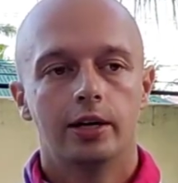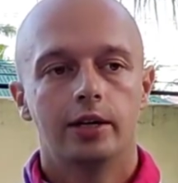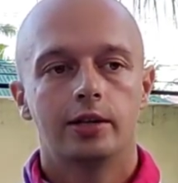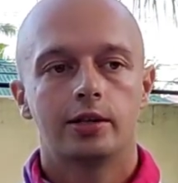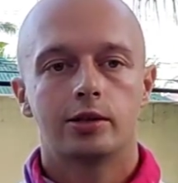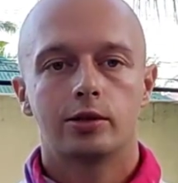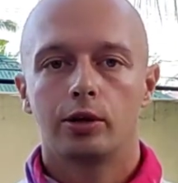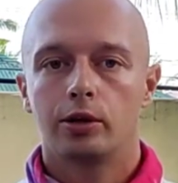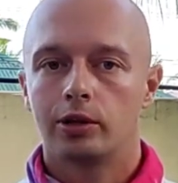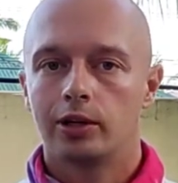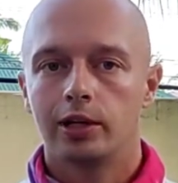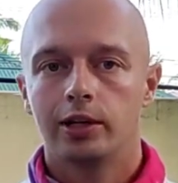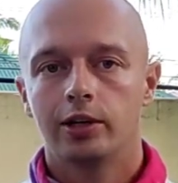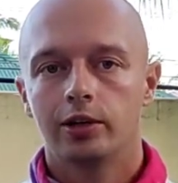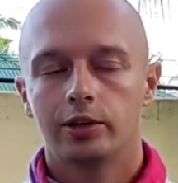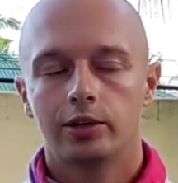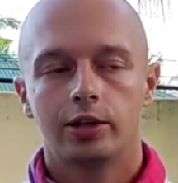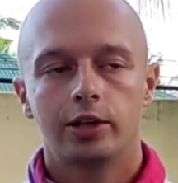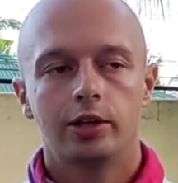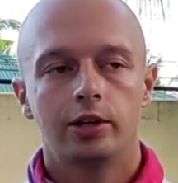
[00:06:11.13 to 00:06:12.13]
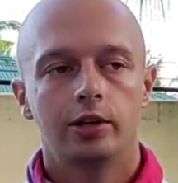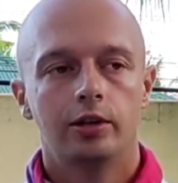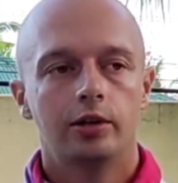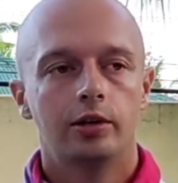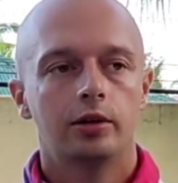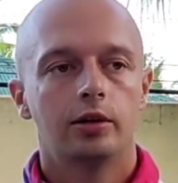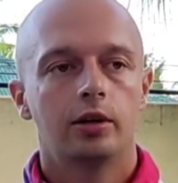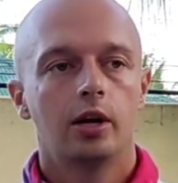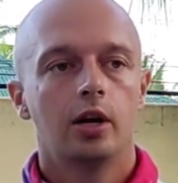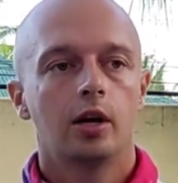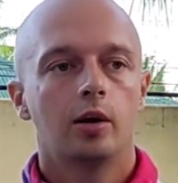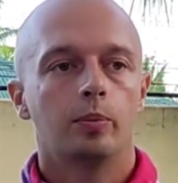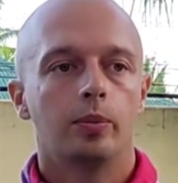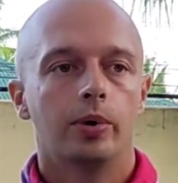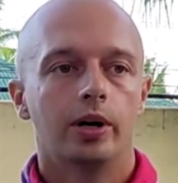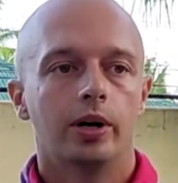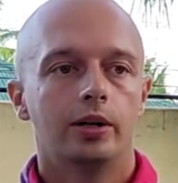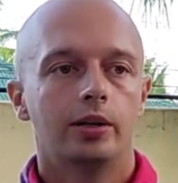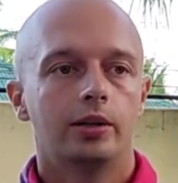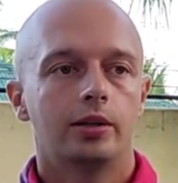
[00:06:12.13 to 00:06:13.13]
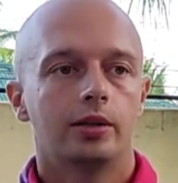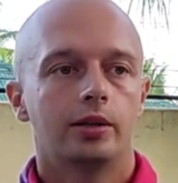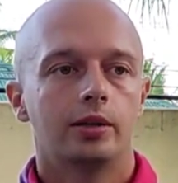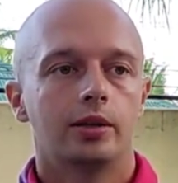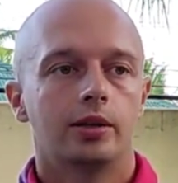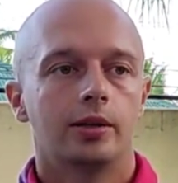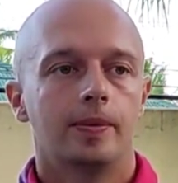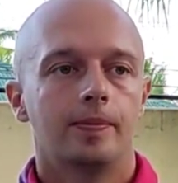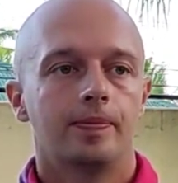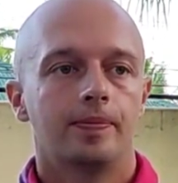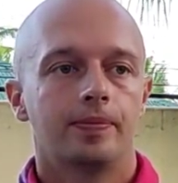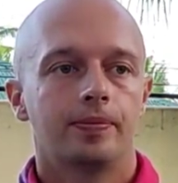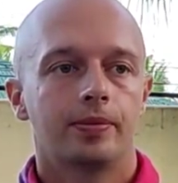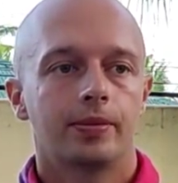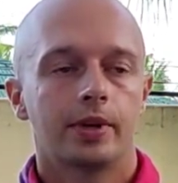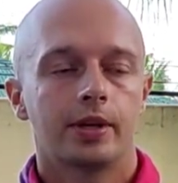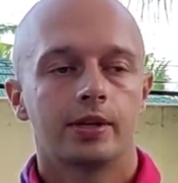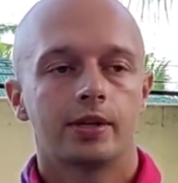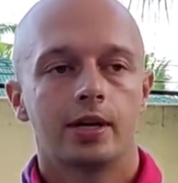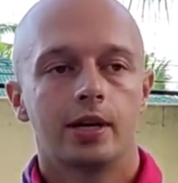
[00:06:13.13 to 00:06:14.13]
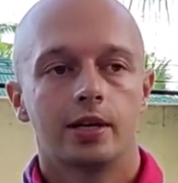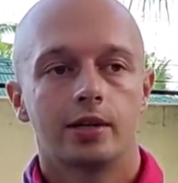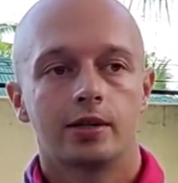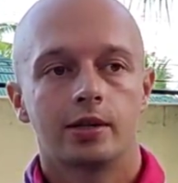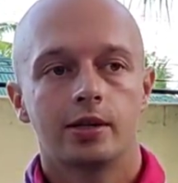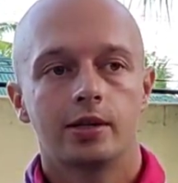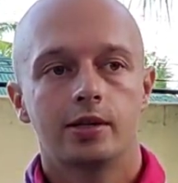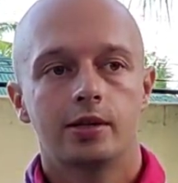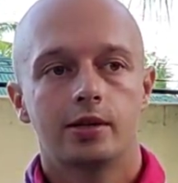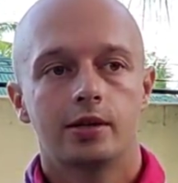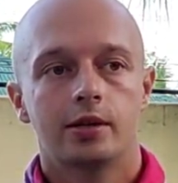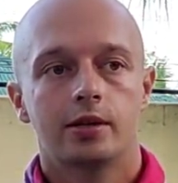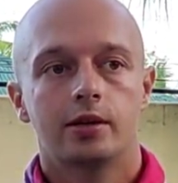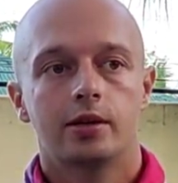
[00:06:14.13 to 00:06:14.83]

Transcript: It's not legal here, but they exist.